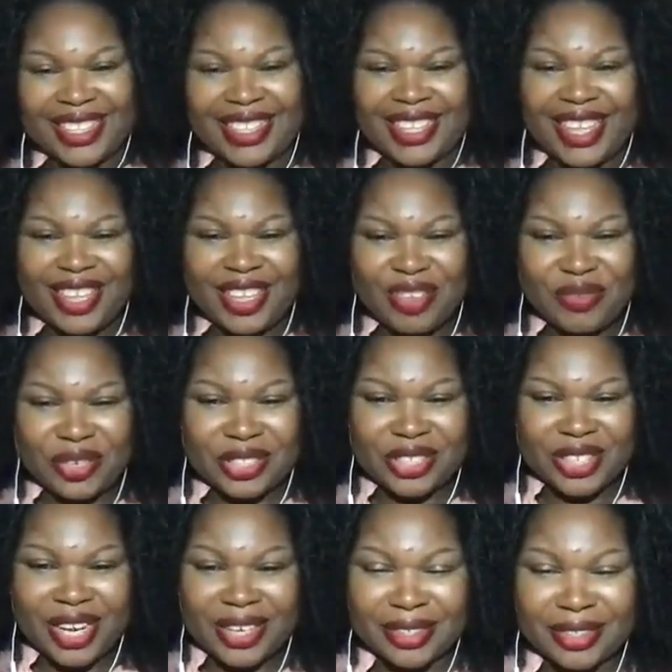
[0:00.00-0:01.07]
Thank you for
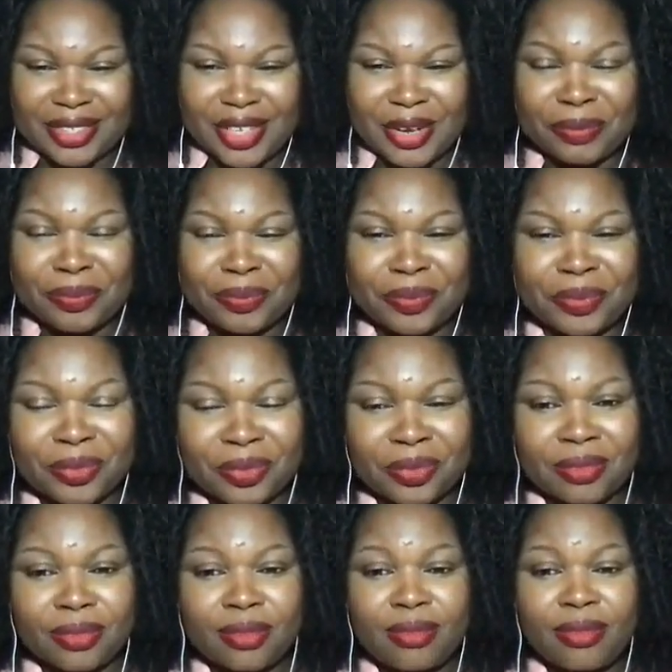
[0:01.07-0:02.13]
joining. So,
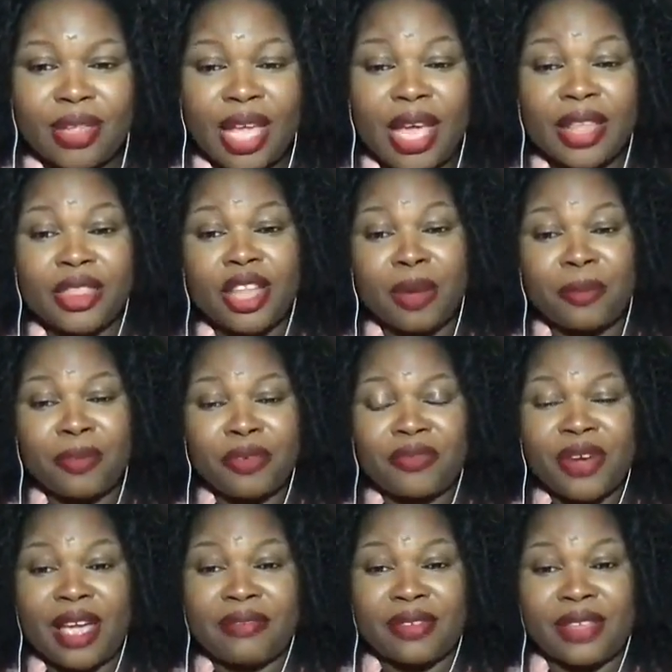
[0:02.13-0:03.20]
and number
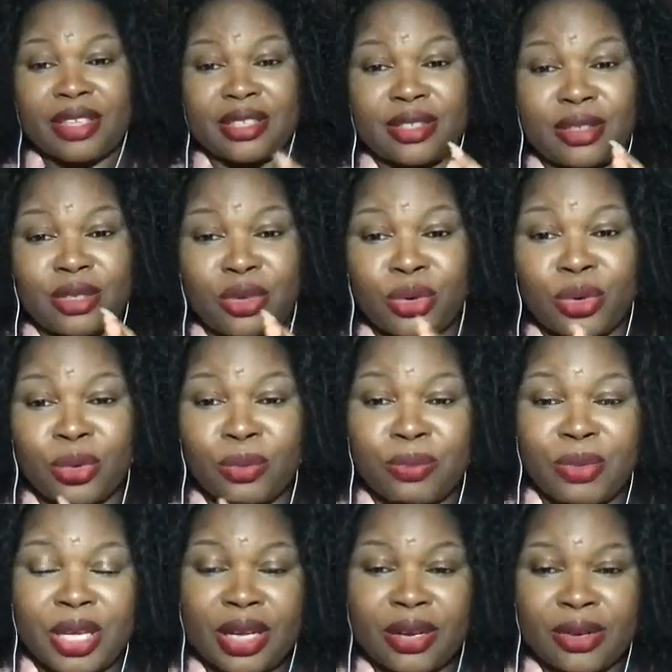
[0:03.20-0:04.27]
5 is you
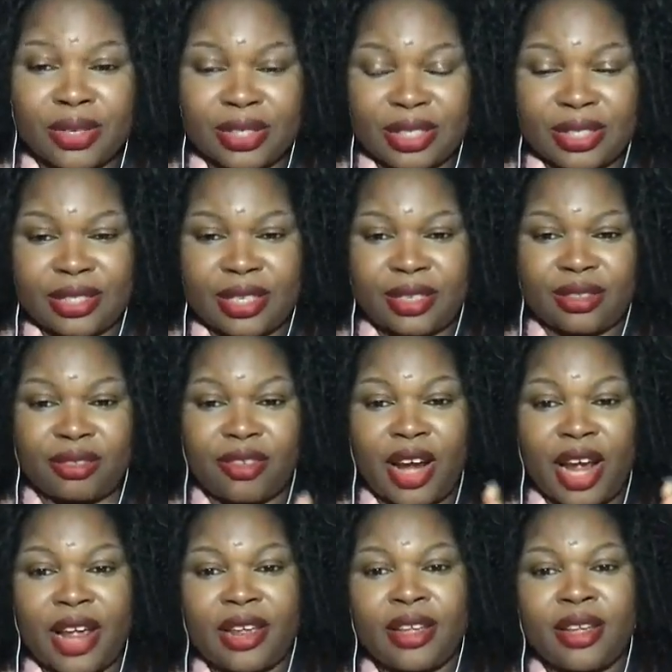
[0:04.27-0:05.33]
being consistent,
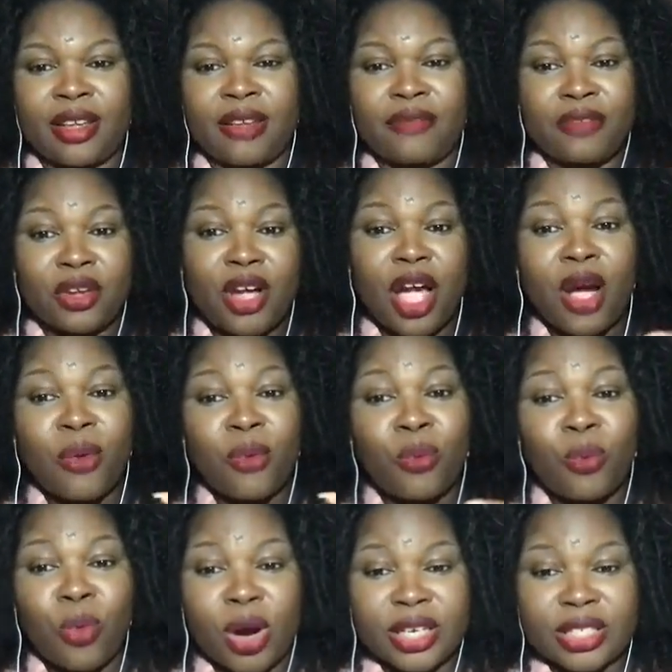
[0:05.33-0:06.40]
right? Figure out
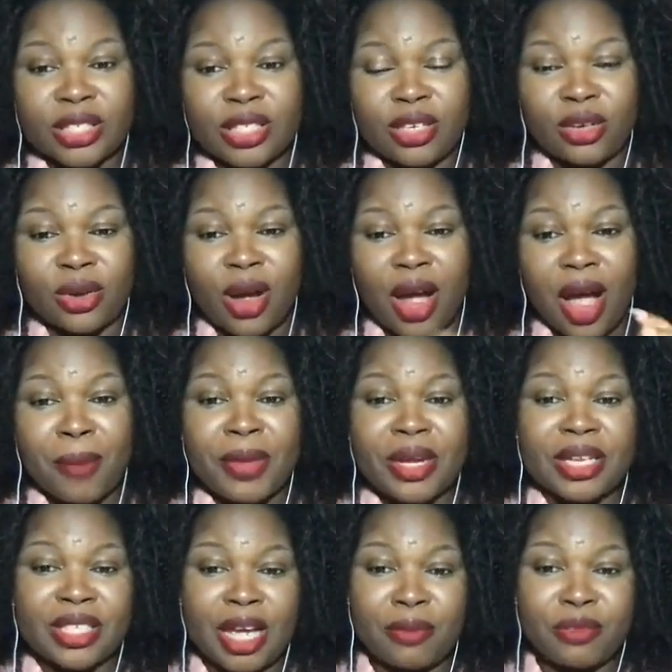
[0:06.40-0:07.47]
how
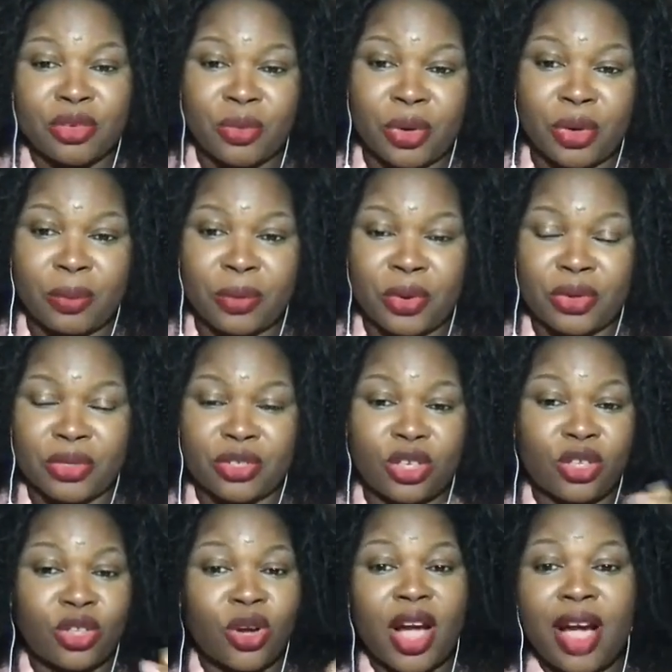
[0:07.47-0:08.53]
many times you want to post.
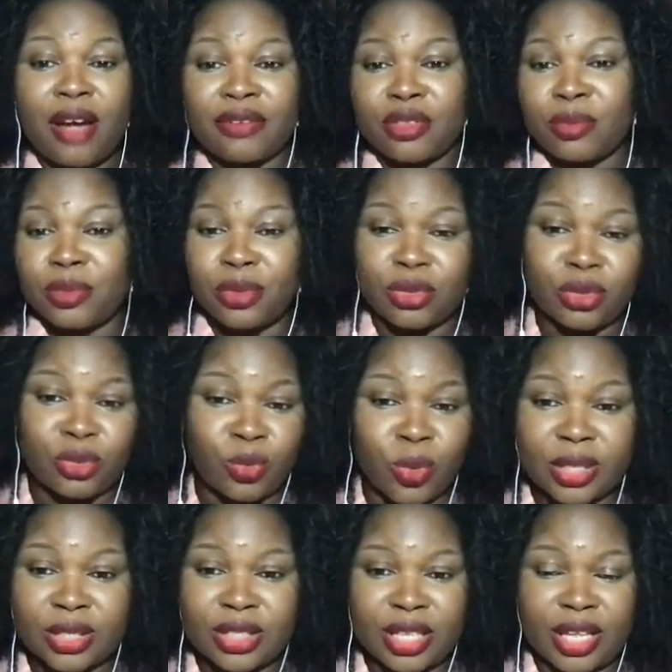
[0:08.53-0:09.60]
You don't have to post
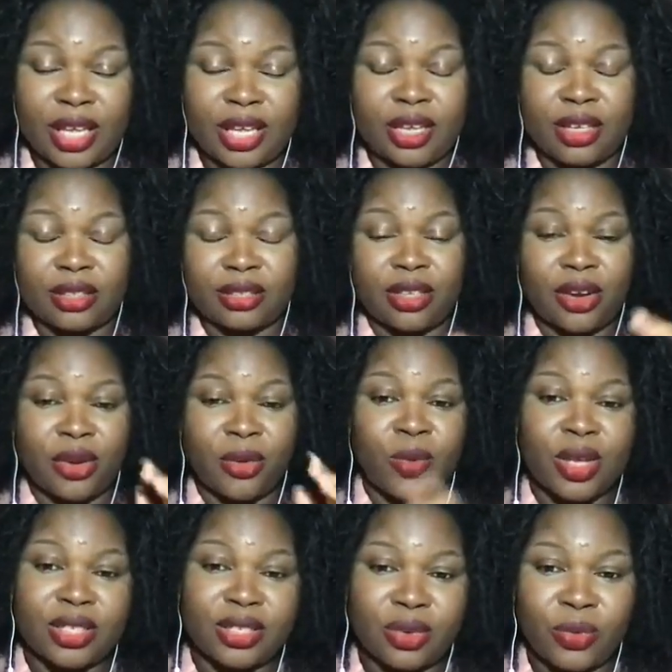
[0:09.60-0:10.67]
once a day,
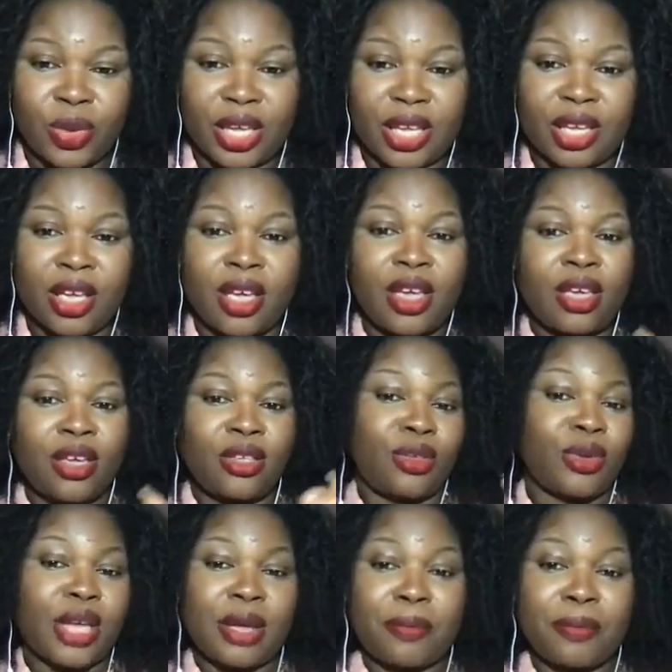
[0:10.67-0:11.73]
once a week.
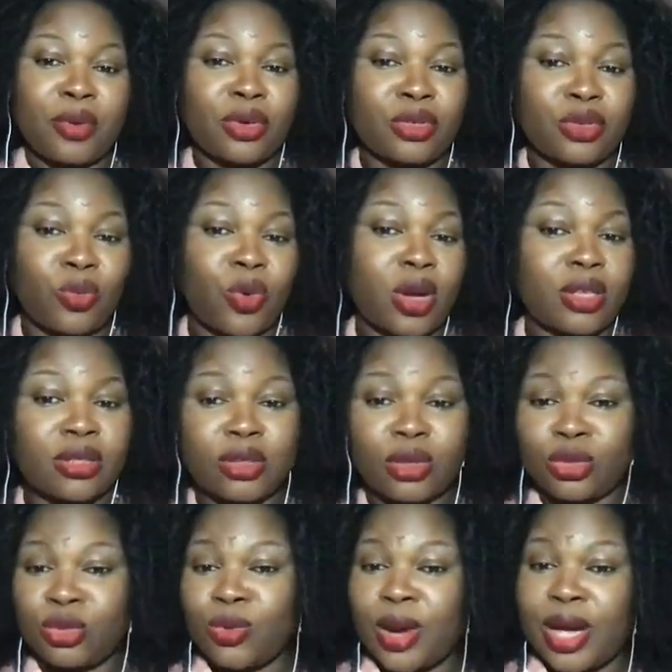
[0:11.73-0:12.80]
You can post once
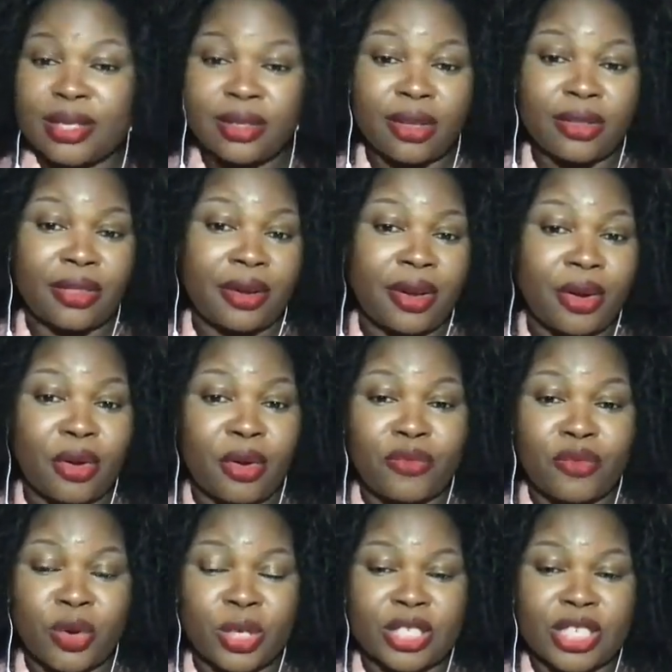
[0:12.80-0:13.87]
or twice or 3 or
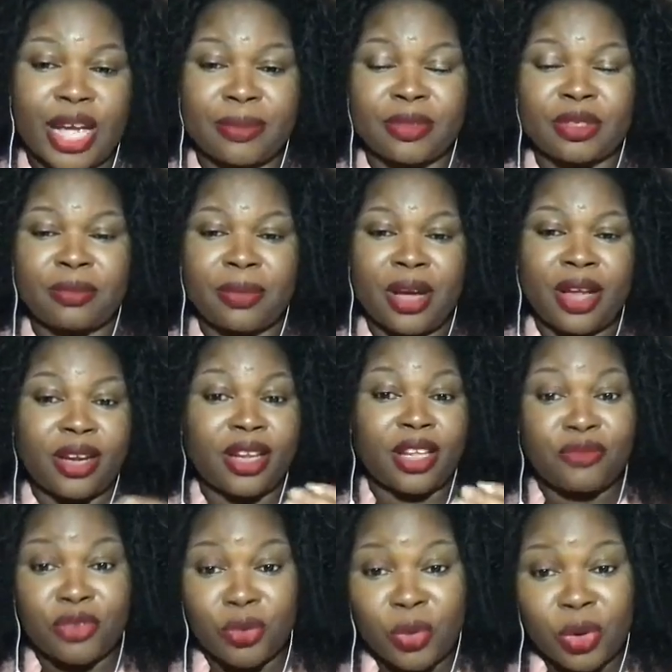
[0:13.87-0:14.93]
4 times. But
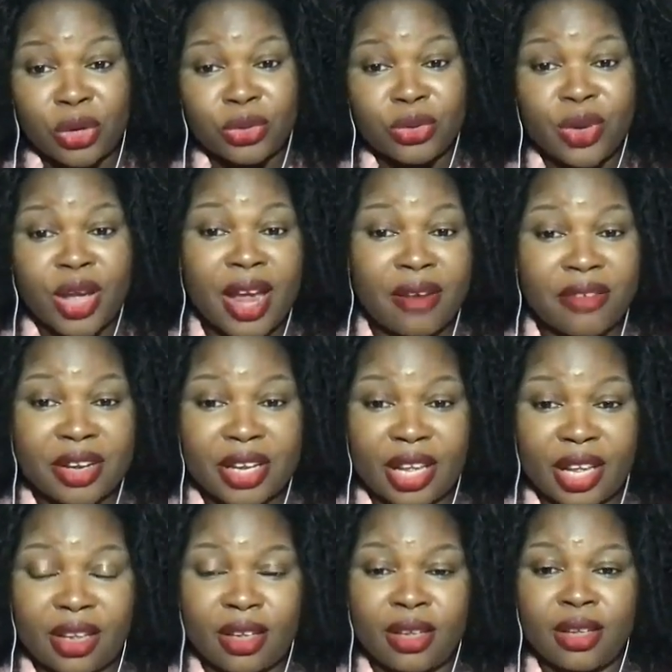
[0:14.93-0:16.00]
if you want to do every
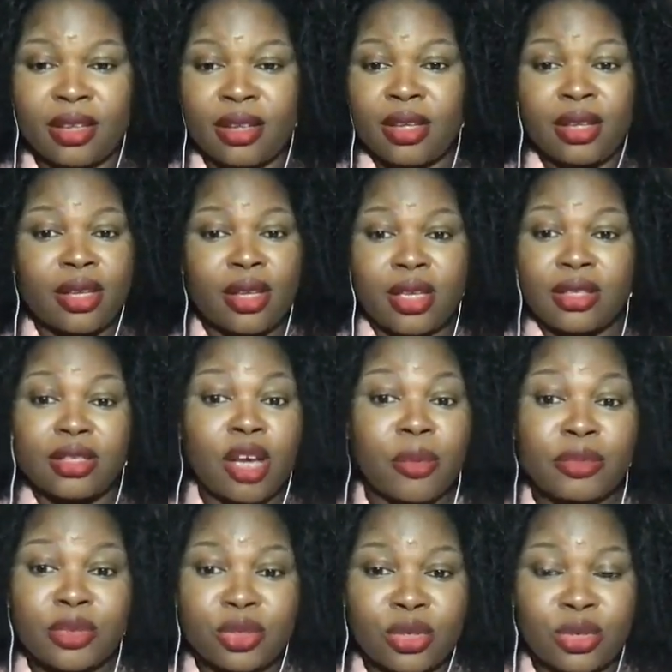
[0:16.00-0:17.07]
day, it's
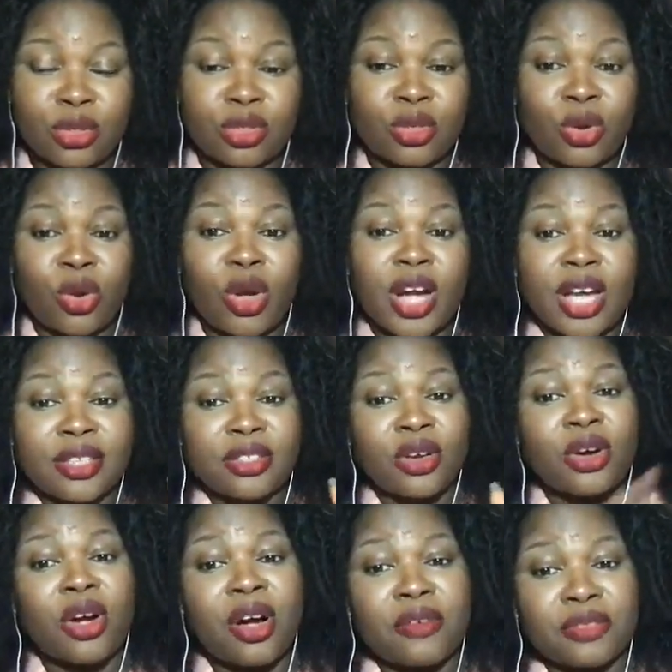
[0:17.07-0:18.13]
up to you, so long as
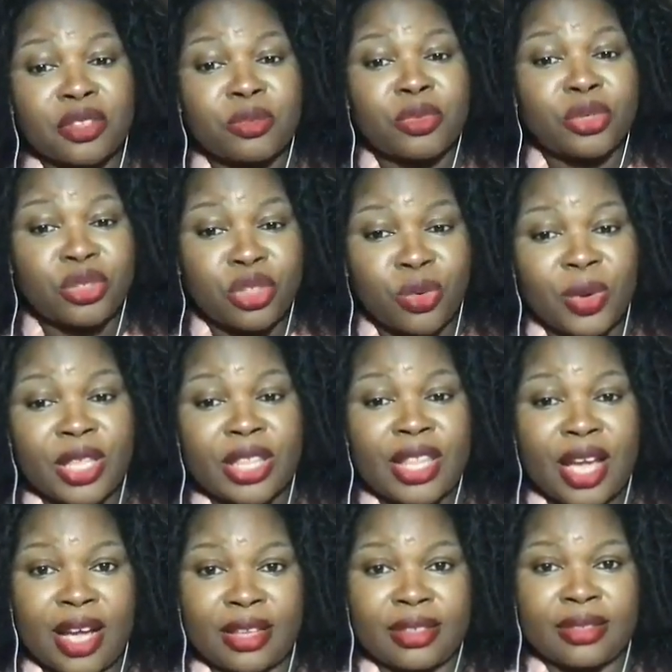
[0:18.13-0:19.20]
you're comfortable doing
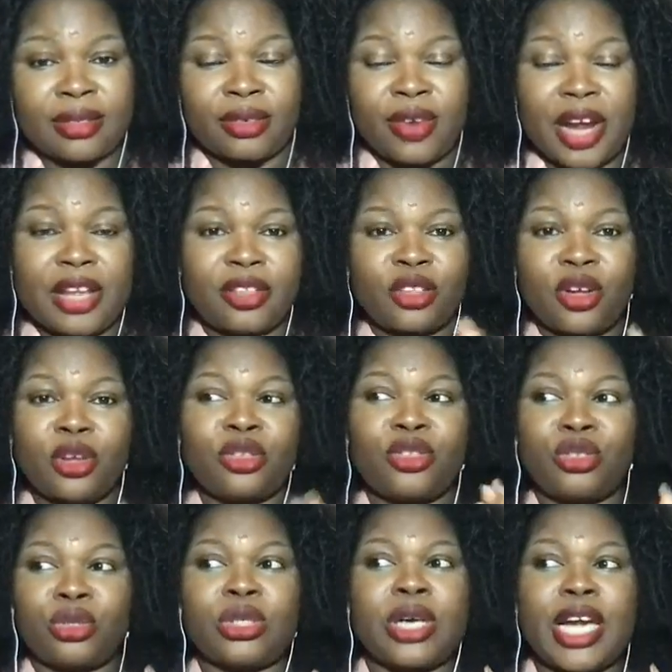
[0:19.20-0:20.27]
that. All right, don't
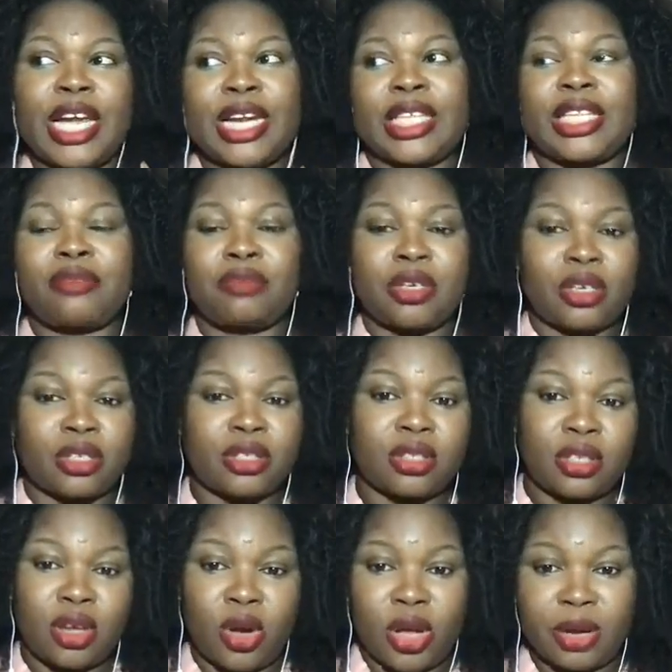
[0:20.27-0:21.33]
do anything because
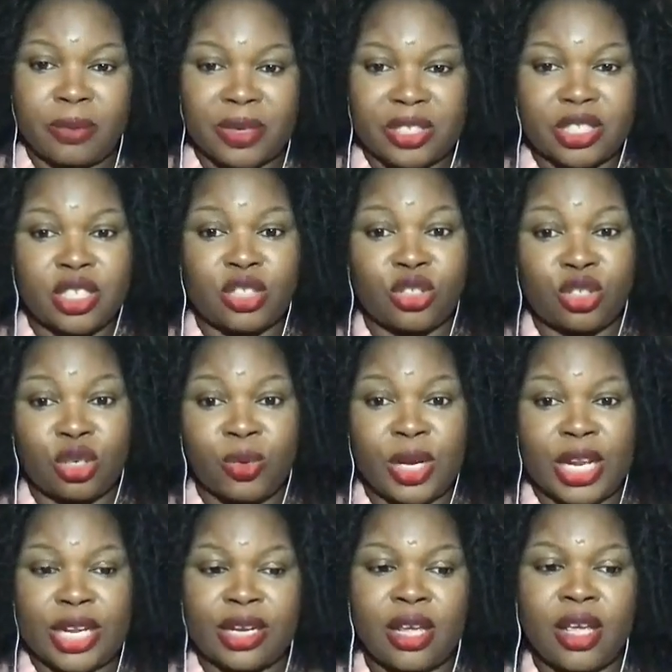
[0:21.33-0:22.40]
the other person is
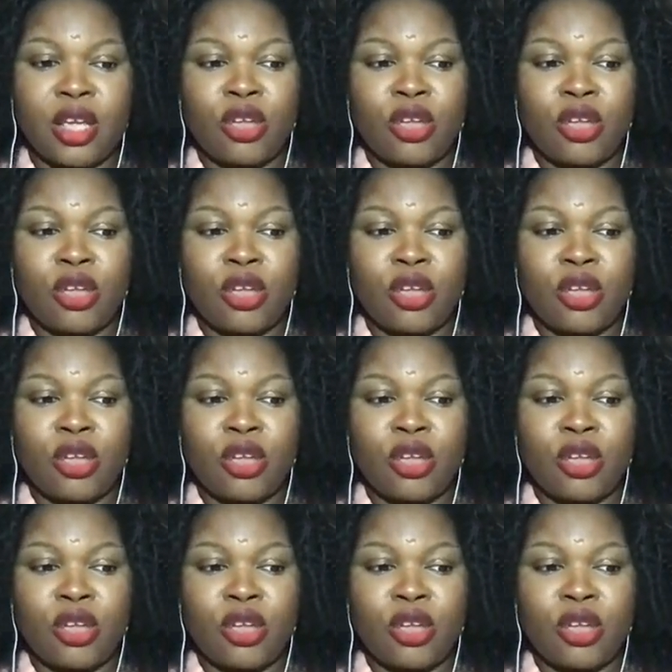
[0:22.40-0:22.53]
doing it.